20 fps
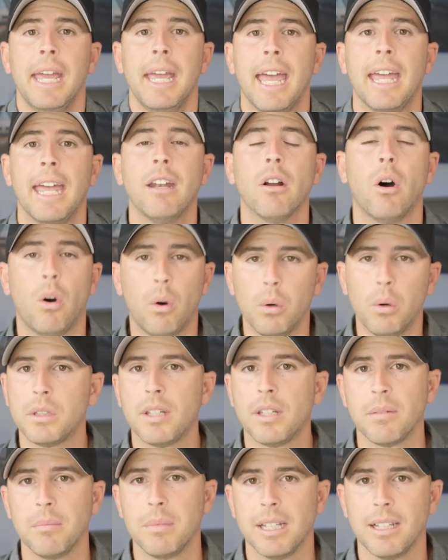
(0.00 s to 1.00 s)
And
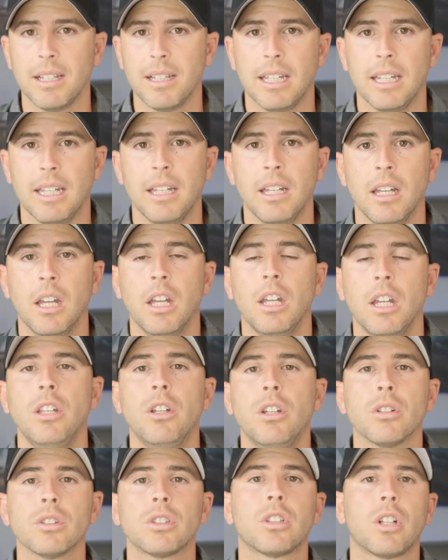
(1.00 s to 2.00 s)
ultimately,
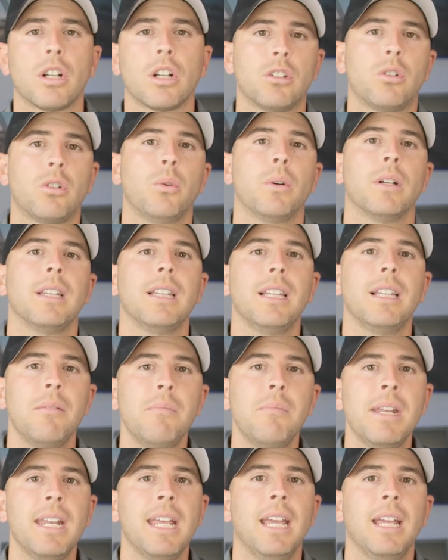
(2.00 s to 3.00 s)
you'll start to
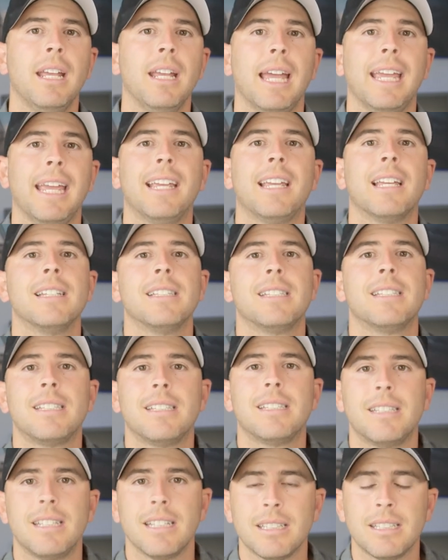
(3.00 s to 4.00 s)
eliminate a
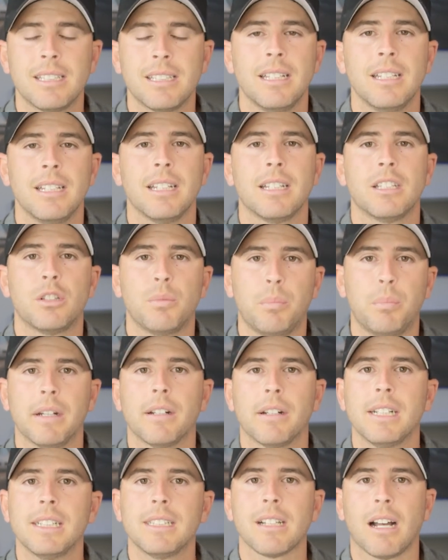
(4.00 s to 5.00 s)
consistent
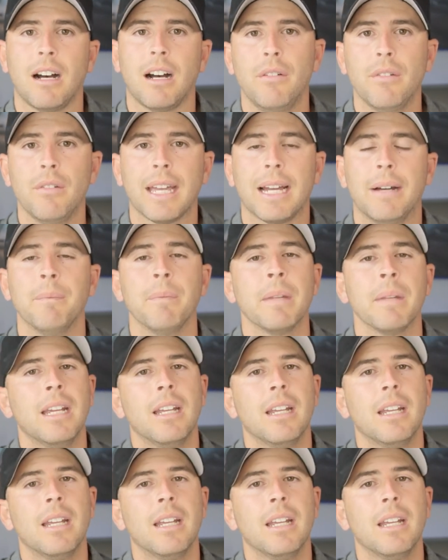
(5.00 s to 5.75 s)
experience of that.